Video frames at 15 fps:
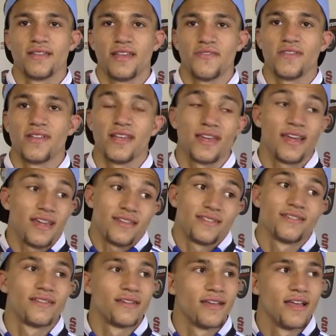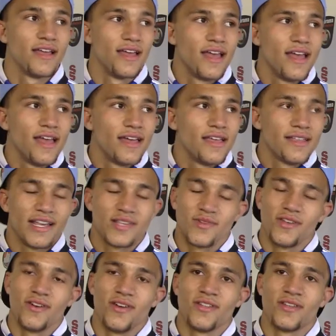Definitely, yeah. That's what
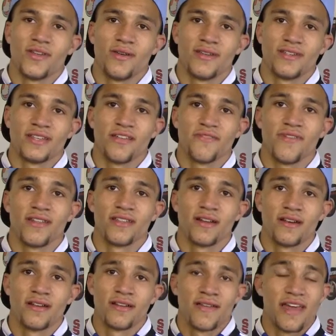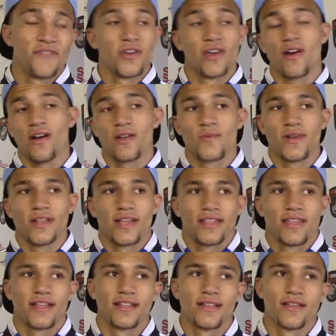you got to do as a defender. If you can't win it,
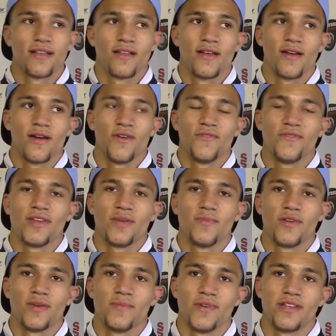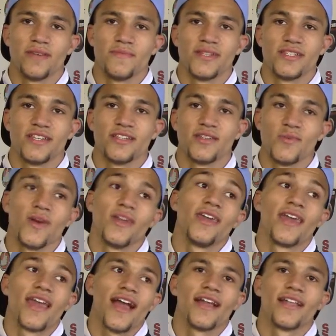then hopefully you put your body in position where
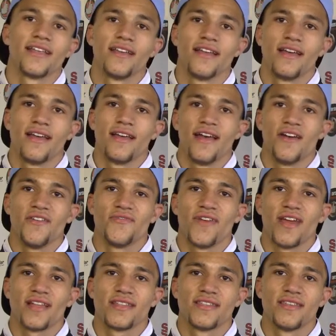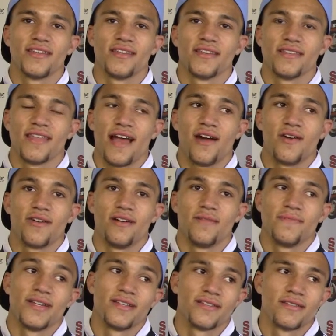you can affect the
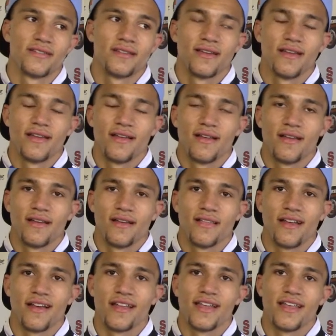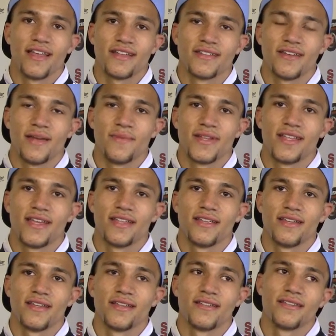outcome. And luckily that time I did,
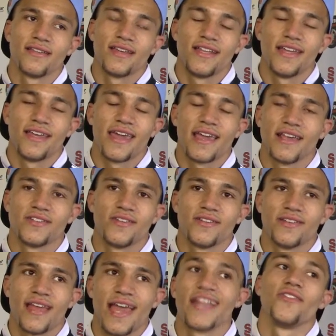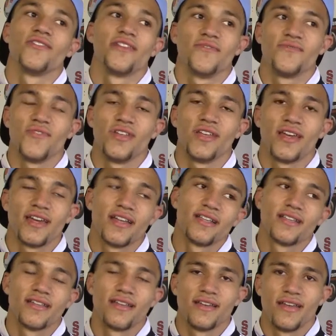he didn't get his head on it fully, and
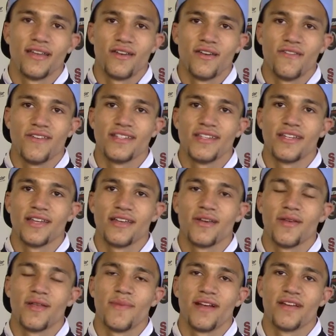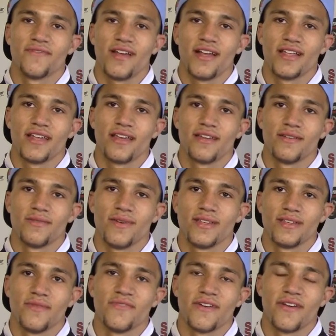obviously it didn't go in the back of our net, which
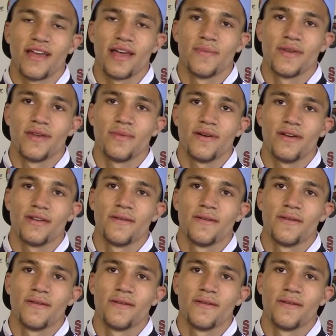I'm very happy about.